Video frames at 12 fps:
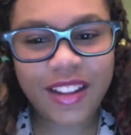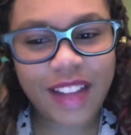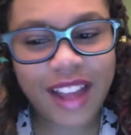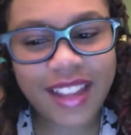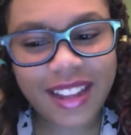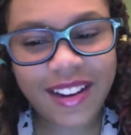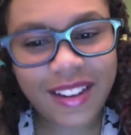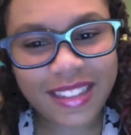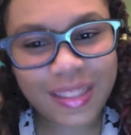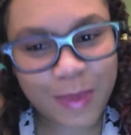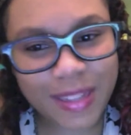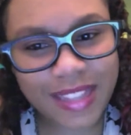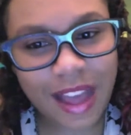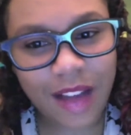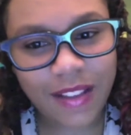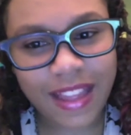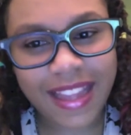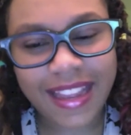cannot express how
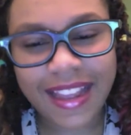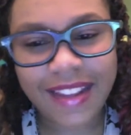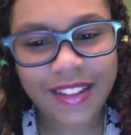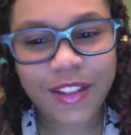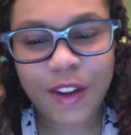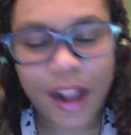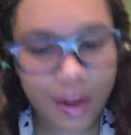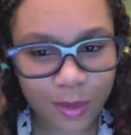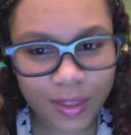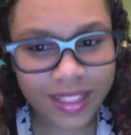like incredibly